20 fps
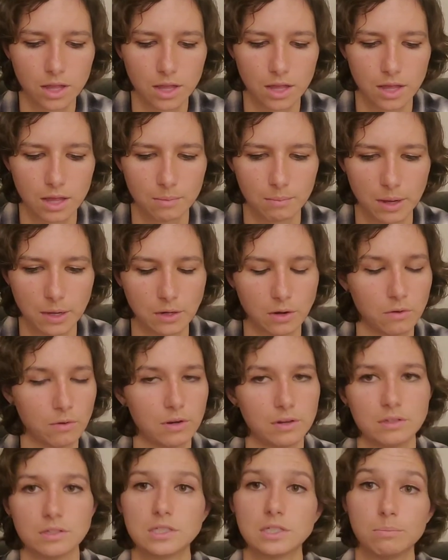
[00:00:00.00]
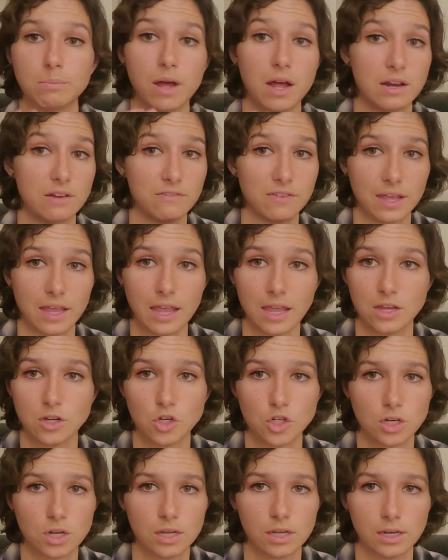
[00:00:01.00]
I know in
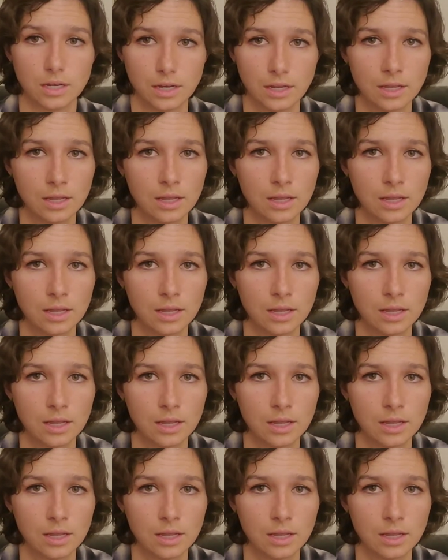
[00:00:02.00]
saponification,